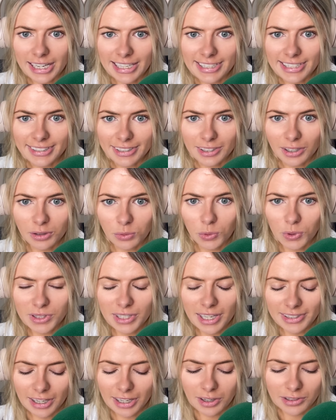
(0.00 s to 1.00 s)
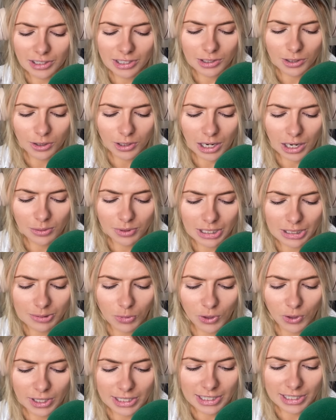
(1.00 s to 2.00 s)
At least I thought one thing that kind of stuck out in
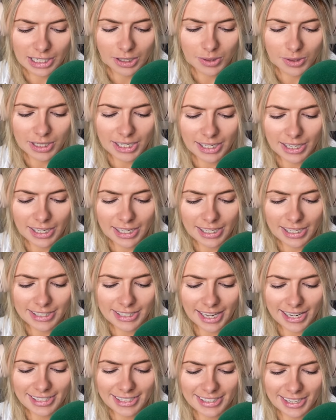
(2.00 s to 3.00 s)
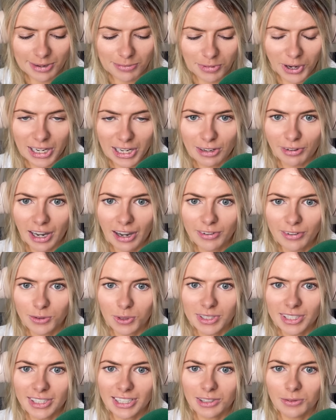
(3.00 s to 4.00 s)
his mind. Now he said kind of
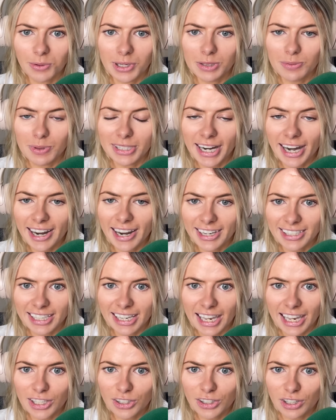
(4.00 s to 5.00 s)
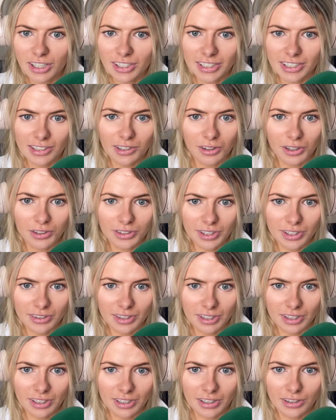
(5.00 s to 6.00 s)
afterwards he didn't want to be targeting entry, because he thought
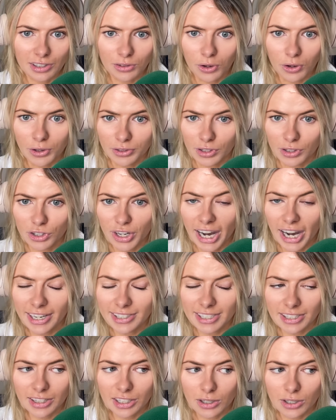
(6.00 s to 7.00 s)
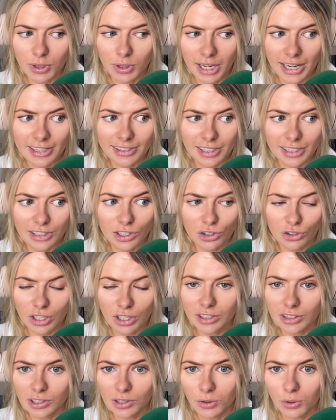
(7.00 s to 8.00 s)
that the northern tracks in the UK did
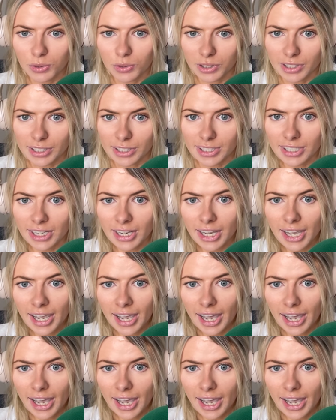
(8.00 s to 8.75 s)
treat the owners